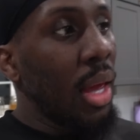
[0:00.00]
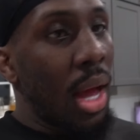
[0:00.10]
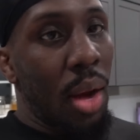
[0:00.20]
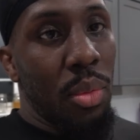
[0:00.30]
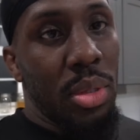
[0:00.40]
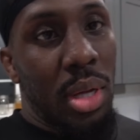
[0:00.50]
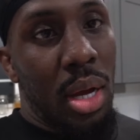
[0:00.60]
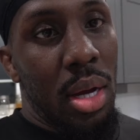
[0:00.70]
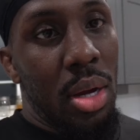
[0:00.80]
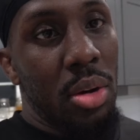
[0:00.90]
I went
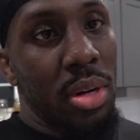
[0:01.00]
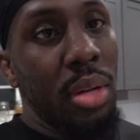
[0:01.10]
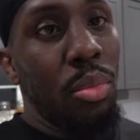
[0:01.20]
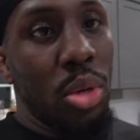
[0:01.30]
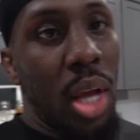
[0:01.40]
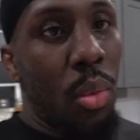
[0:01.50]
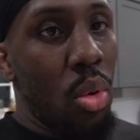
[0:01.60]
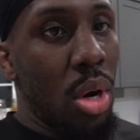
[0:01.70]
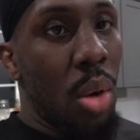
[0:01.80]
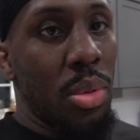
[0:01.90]
early this morning. I
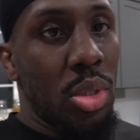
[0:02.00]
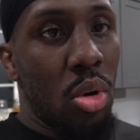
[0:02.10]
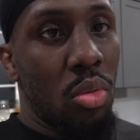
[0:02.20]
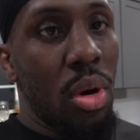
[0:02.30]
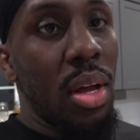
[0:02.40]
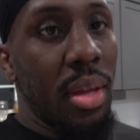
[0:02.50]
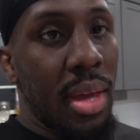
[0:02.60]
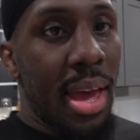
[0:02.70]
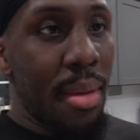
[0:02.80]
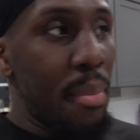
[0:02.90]
woke up, went to go run,
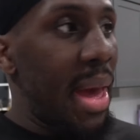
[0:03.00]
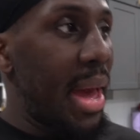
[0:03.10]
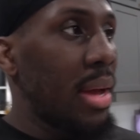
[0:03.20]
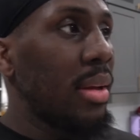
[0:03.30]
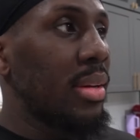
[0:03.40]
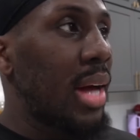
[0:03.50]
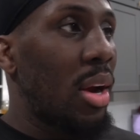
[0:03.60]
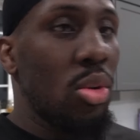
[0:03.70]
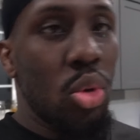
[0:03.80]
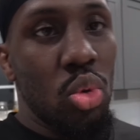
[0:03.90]
came back,
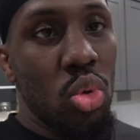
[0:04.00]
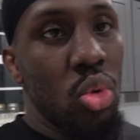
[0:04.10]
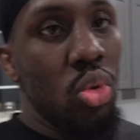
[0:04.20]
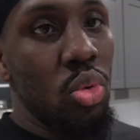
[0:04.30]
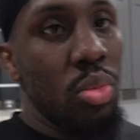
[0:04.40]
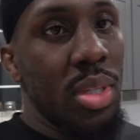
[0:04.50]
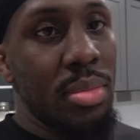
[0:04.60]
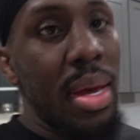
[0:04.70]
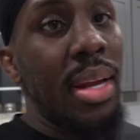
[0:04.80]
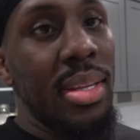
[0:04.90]
got on YouTube, did
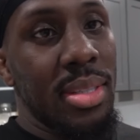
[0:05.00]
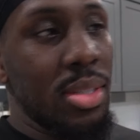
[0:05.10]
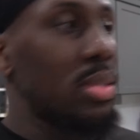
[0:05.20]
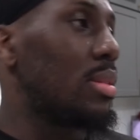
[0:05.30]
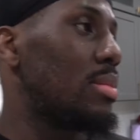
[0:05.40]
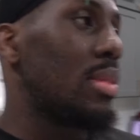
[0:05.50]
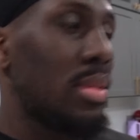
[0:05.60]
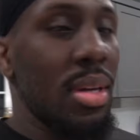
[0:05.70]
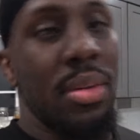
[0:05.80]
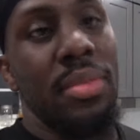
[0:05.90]
some edits and
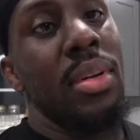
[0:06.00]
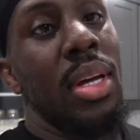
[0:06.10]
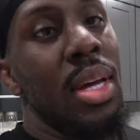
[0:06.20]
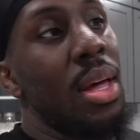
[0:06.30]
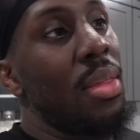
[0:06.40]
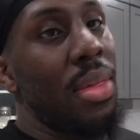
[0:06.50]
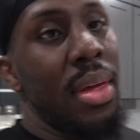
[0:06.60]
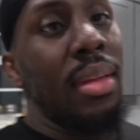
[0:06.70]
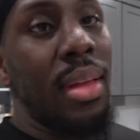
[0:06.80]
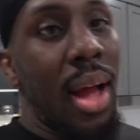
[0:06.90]
stuff.
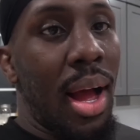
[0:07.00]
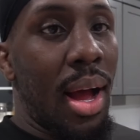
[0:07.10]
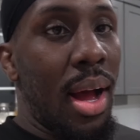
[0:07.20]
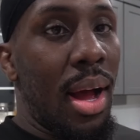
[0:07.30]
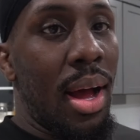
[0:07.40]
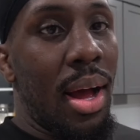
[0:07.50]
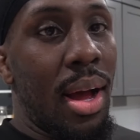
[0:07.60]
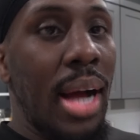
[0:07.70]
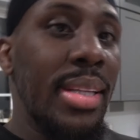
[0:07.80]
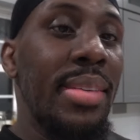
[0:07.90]
Then
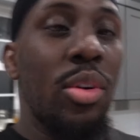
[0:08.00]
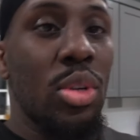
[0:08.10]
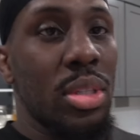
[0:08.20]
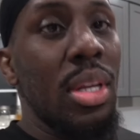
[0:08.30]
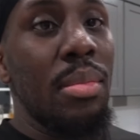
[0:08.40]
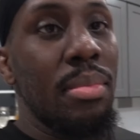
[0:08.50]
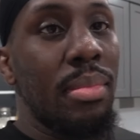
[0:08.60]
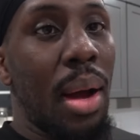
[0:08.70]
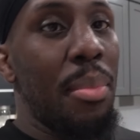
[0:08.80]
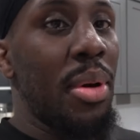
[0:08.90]
I didn't even go to sleep.
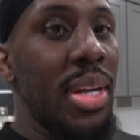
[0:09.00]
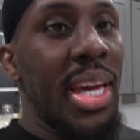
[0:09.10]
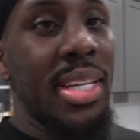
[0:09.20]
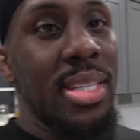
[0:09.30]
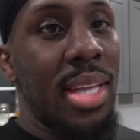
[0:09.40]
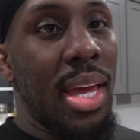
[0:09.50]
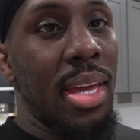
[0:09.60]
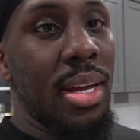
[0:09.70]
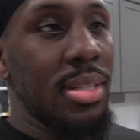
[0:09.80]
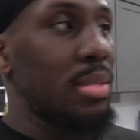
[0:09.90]
I barely ate
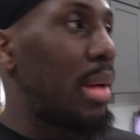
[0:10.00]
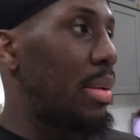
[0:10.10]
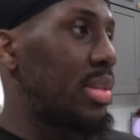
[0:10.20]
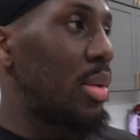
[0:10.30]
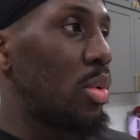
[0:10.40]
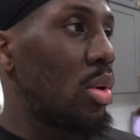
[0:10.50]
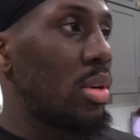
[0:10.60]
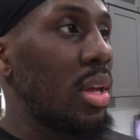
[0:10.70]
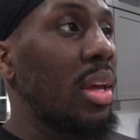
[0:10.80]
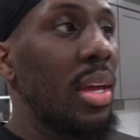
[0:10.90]
today because somebody was at work
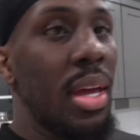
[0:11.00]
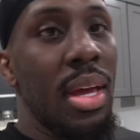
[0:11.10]
all day.